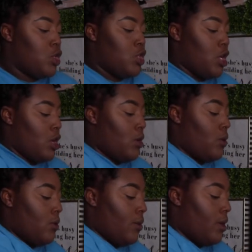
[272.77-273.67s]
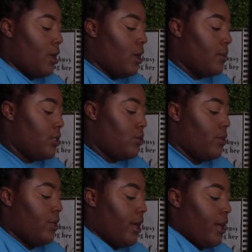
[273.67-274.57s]
So I'm gonna do
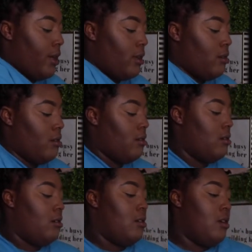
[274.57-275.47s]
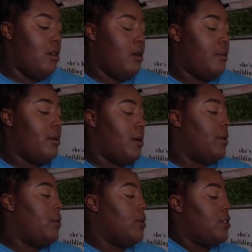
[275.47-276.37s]
that
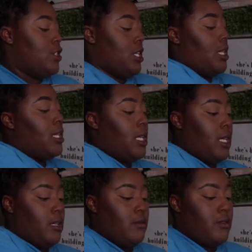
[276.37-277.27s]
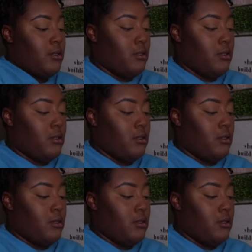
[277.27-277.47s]
probably once she leaves.